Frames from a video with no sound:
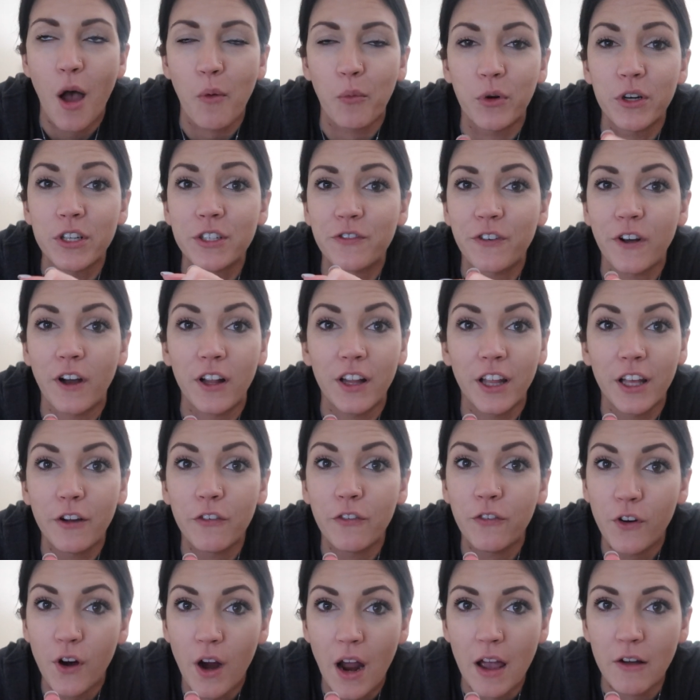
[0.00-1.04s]
which felt like
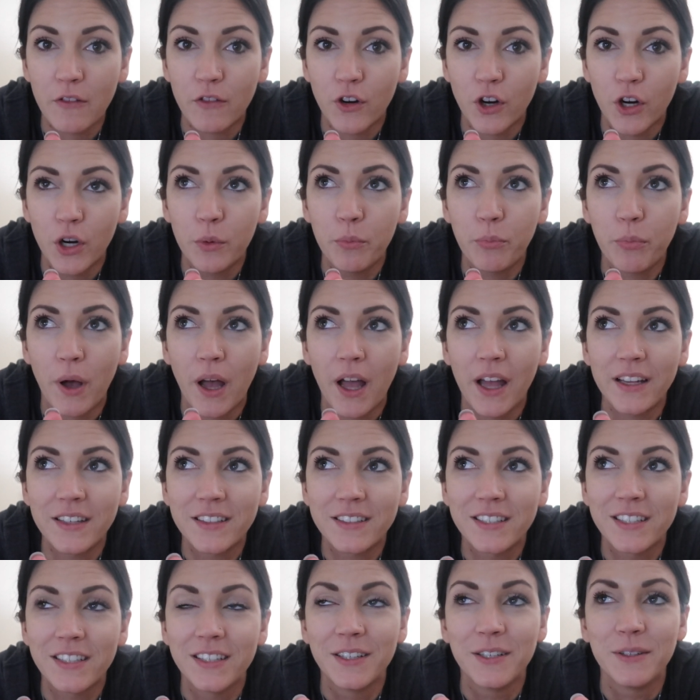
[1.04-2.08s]
forever,
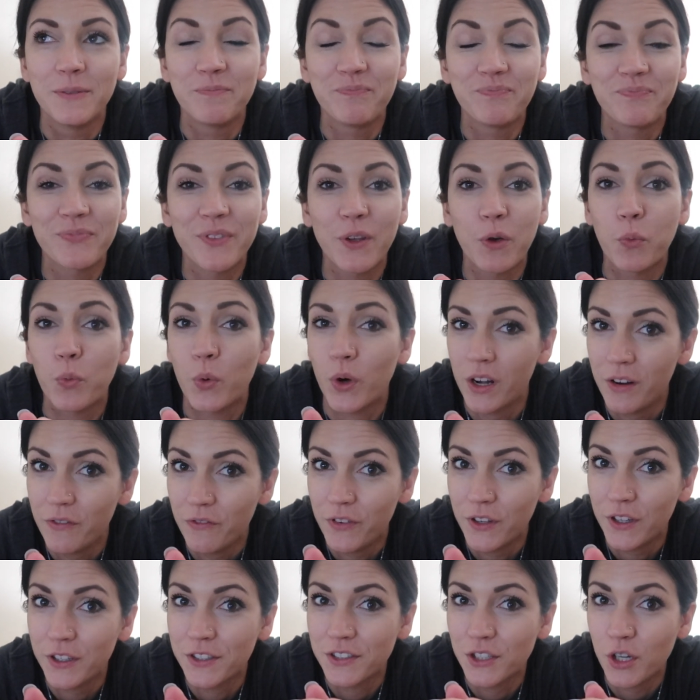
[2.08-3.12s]
but wouldn't
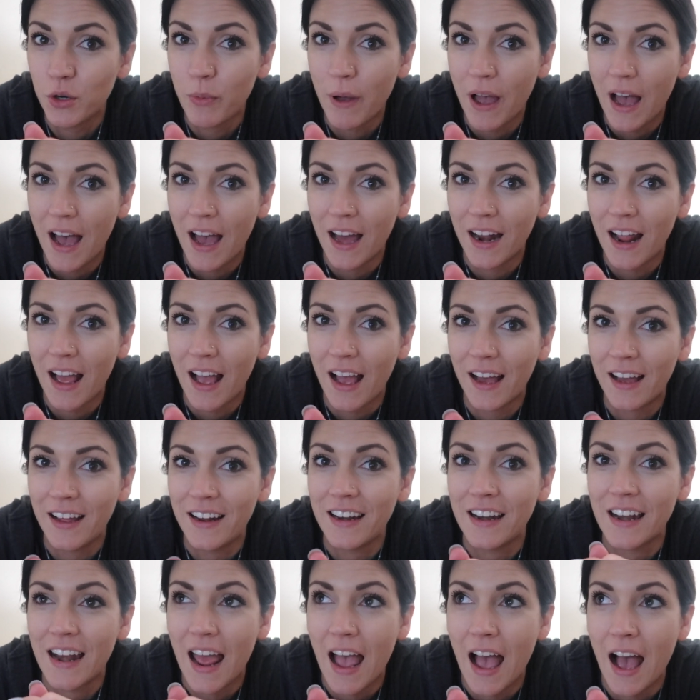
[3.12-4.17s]
feel so bad
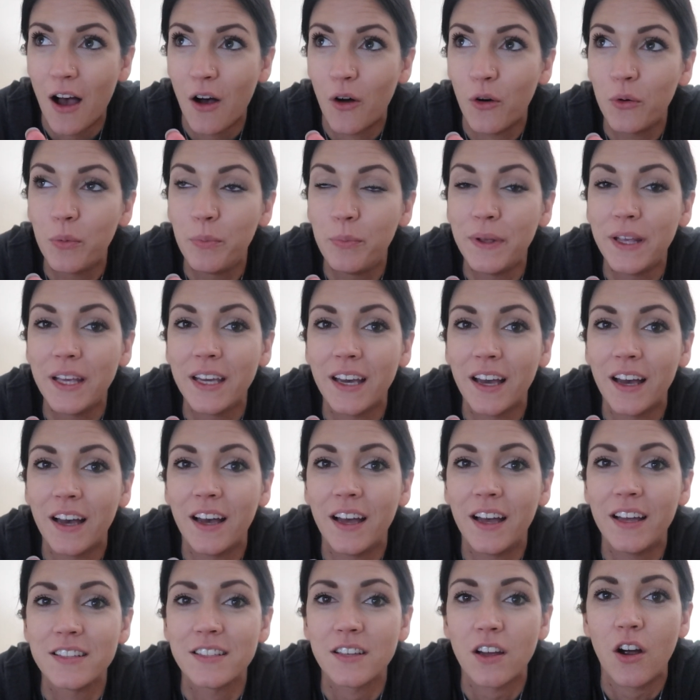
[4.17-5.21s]
now
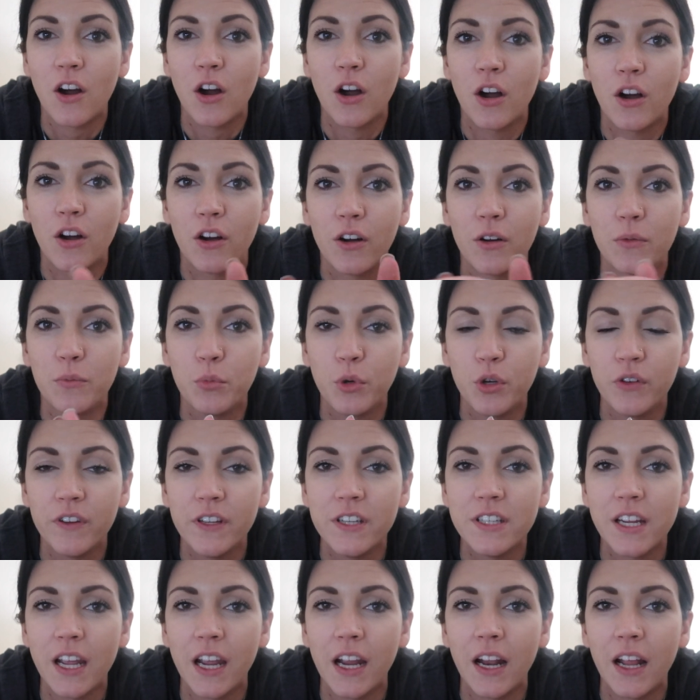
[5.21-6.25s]
because our
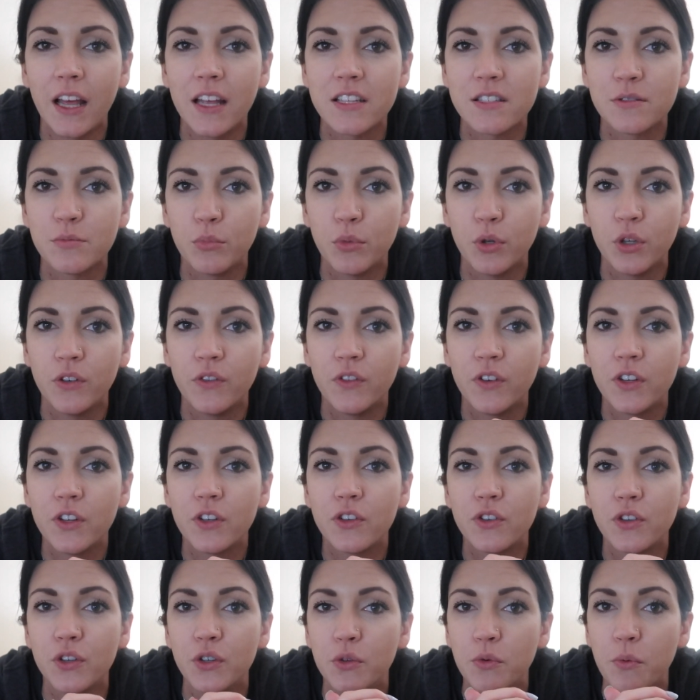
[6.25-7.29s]
move-in date has moved
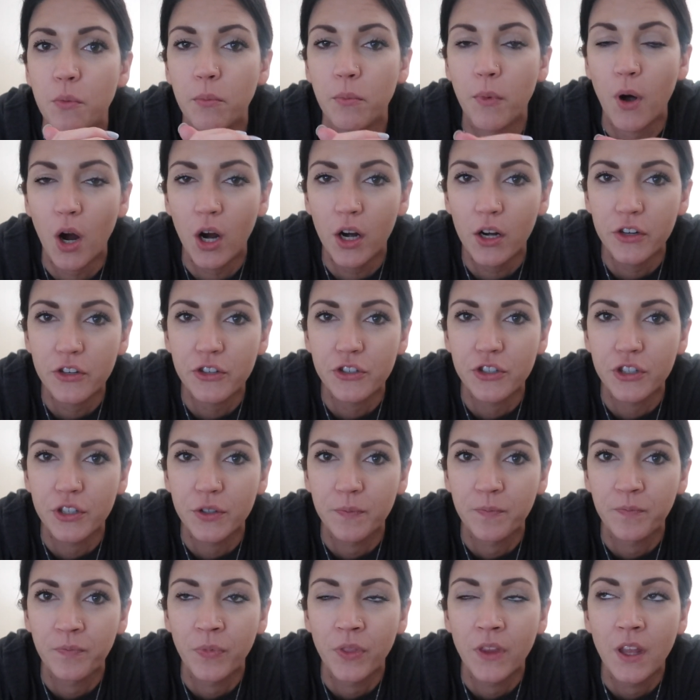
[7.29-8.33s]
to March,
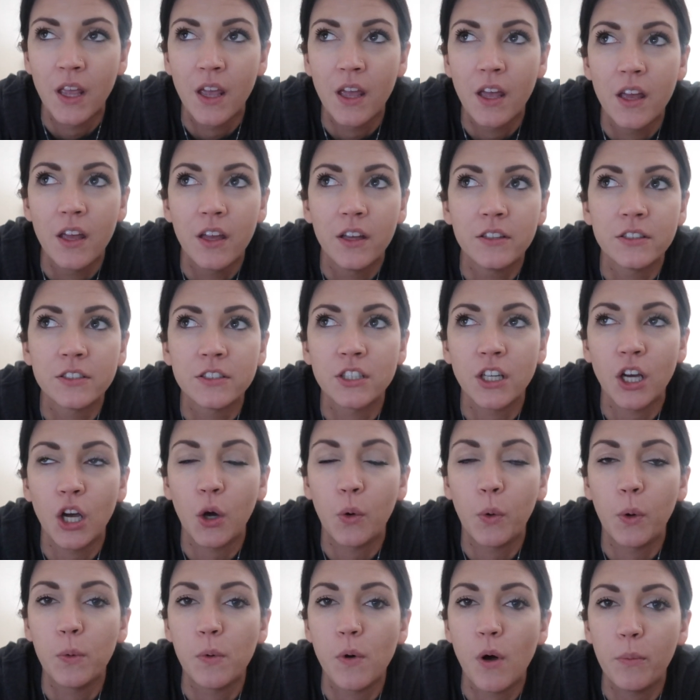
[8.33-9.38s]
so
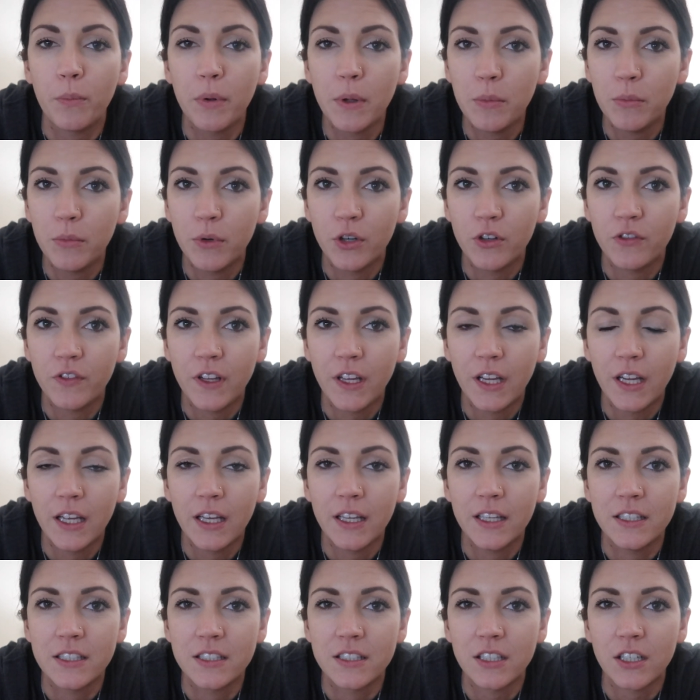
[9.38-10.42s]
we won't be moving
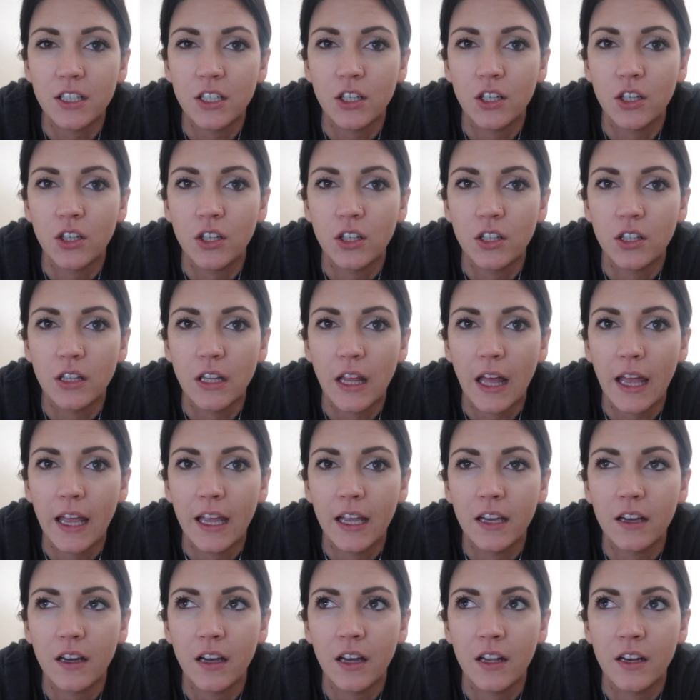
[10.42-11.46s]
until
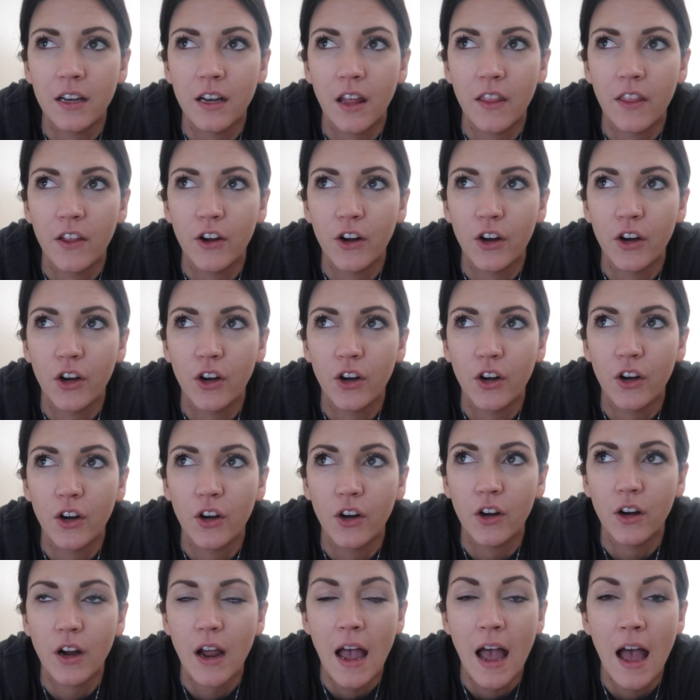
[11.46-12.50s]
like
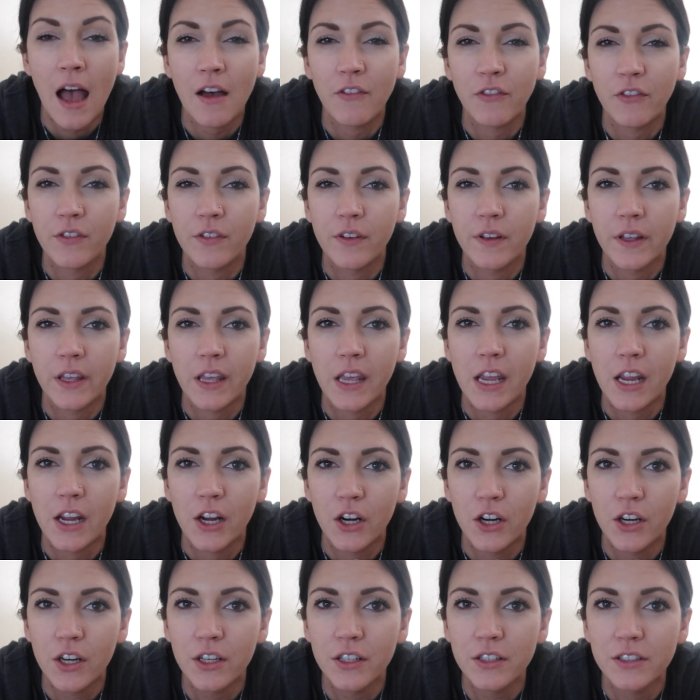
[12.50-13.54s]
another half of a
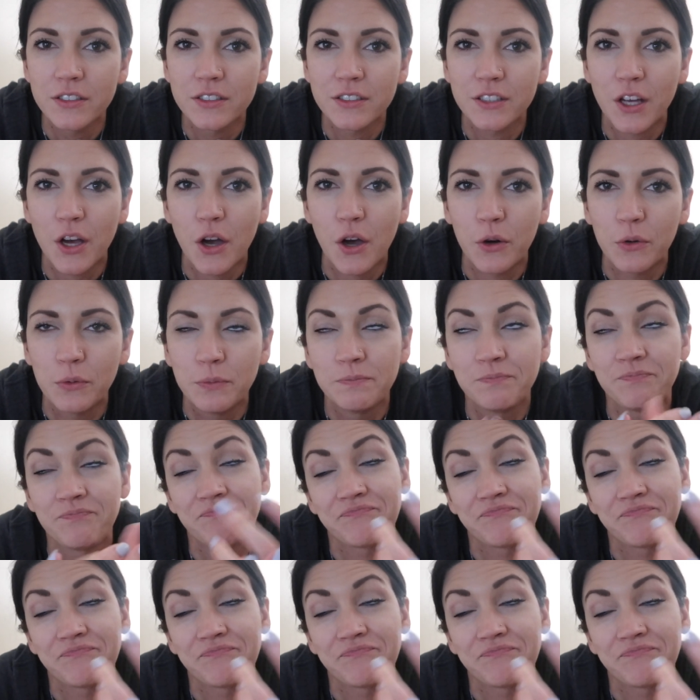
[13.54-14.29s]
year, so